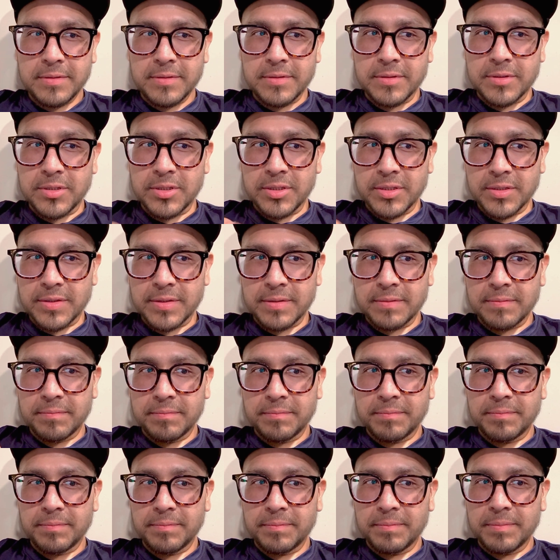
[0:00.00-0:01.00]
just
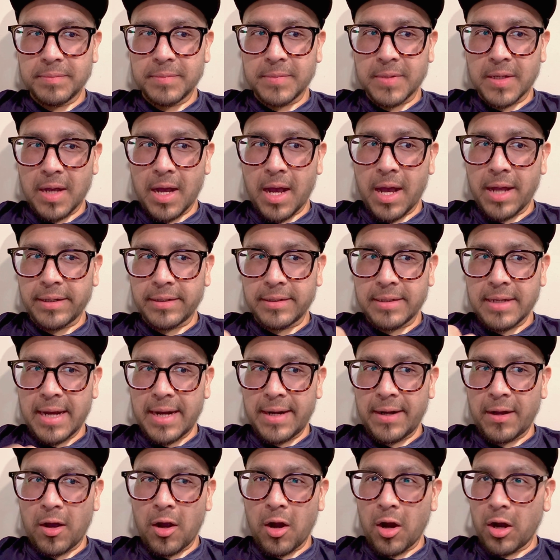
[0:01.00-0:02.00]
got kind
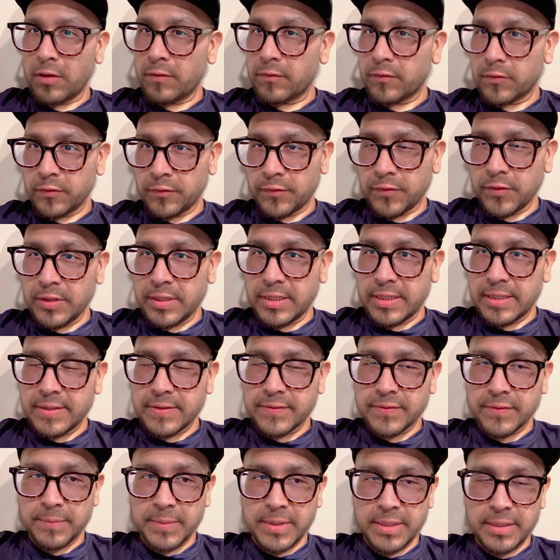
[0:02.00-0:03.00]
of hard for a few days
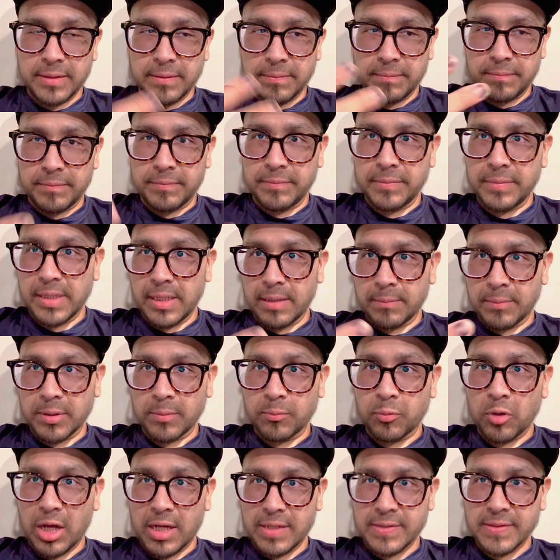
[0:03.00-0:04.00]
for me to be able to
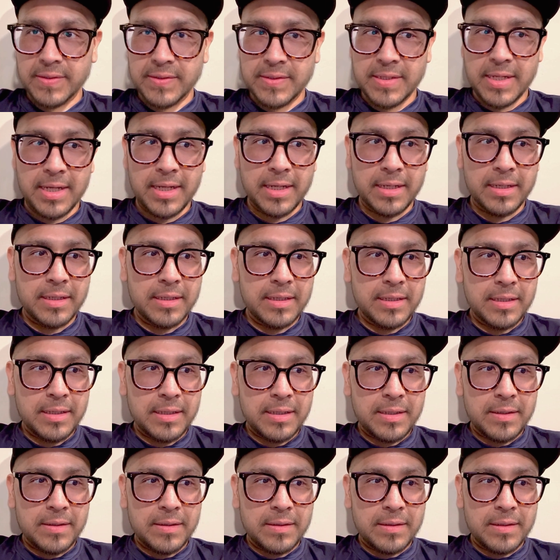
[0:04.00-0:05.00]
process that
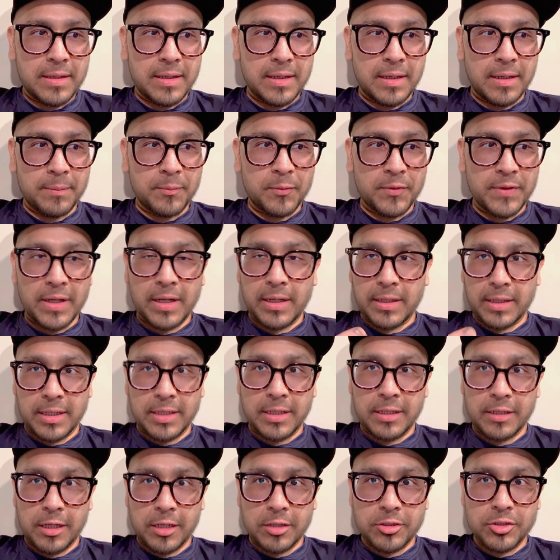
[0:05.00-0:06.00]
without getting
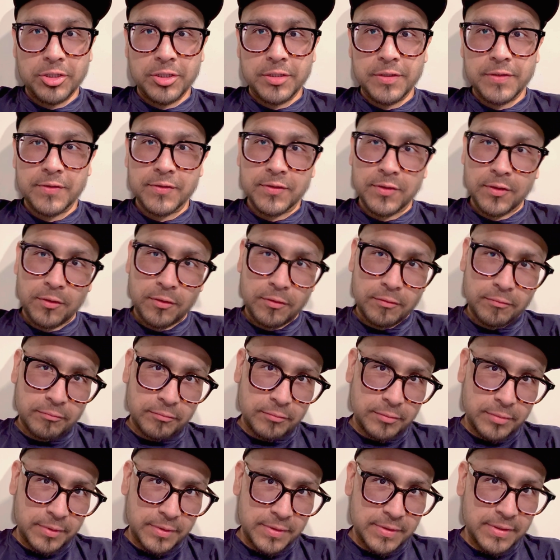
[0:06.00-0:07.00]
nauseous. So
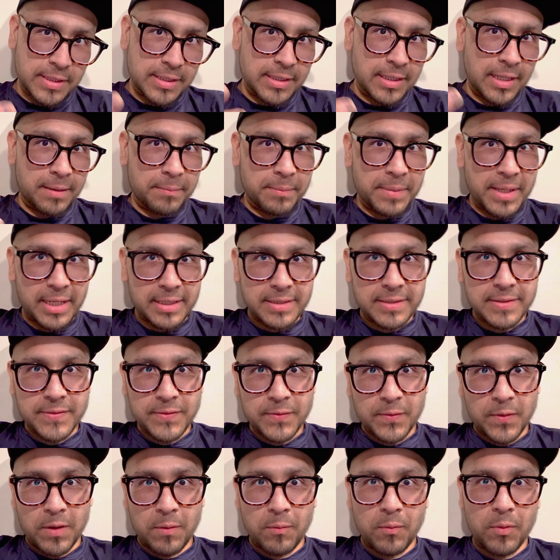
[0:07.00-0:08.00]
it was kind of like back to
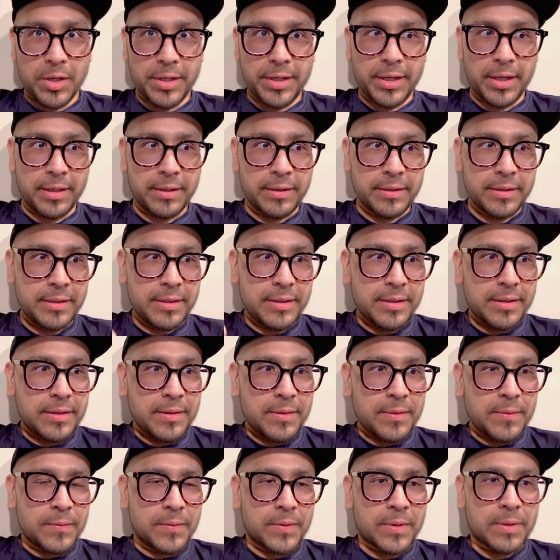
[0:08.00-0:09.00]
square one on
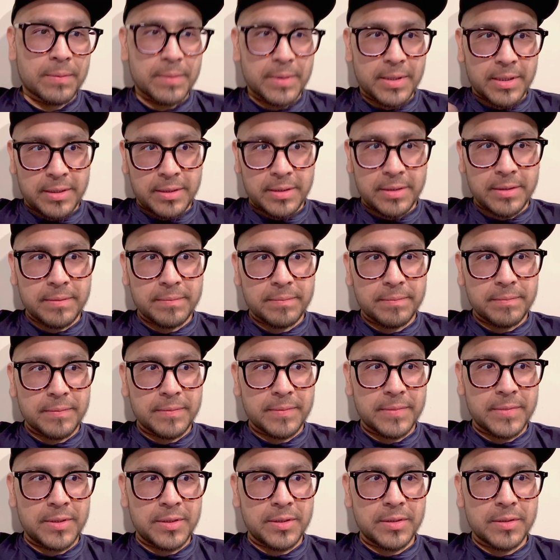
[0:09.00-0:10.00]
what are we gonna
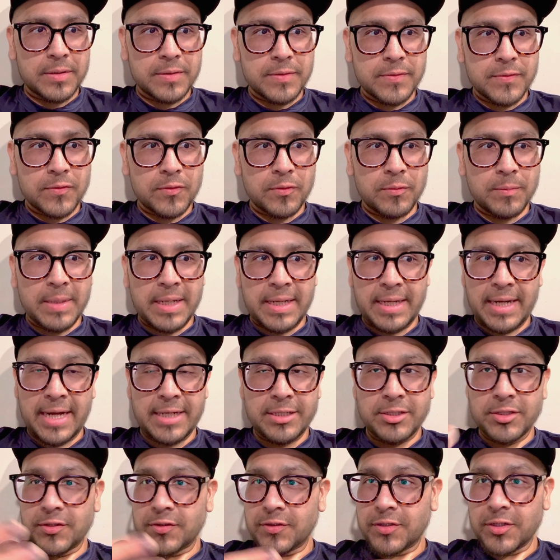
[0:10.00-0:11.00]
consume, and I
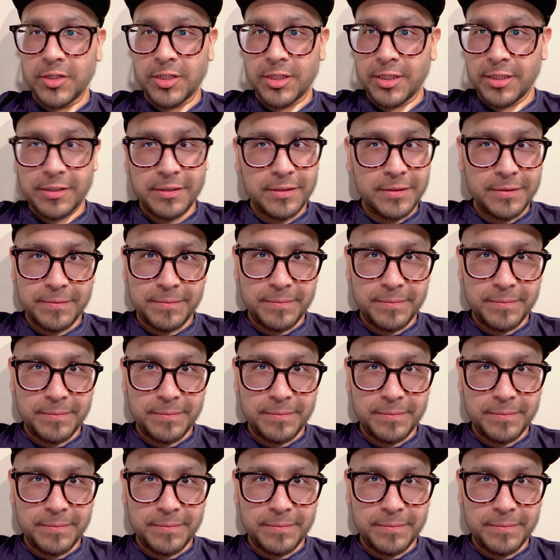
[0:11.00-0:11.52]
just couldn't